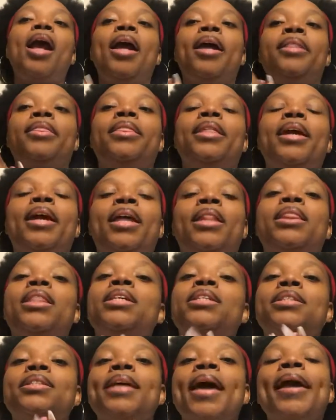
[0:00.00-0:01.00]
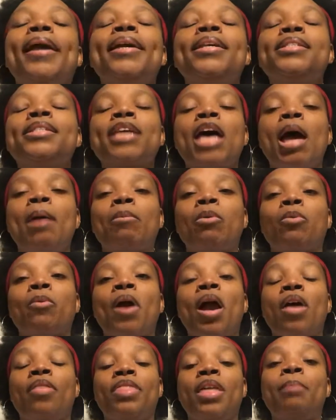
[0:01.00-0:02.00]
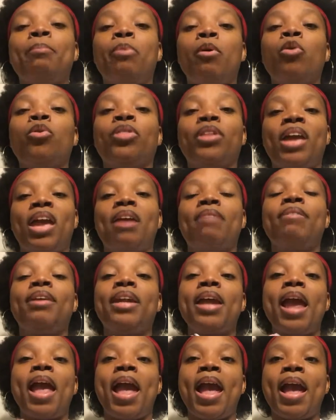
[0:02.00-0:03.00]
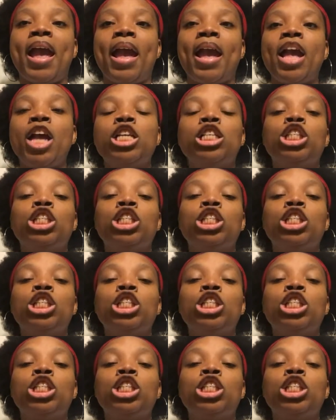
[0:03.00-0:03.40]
And then the second time around, they both gave an A,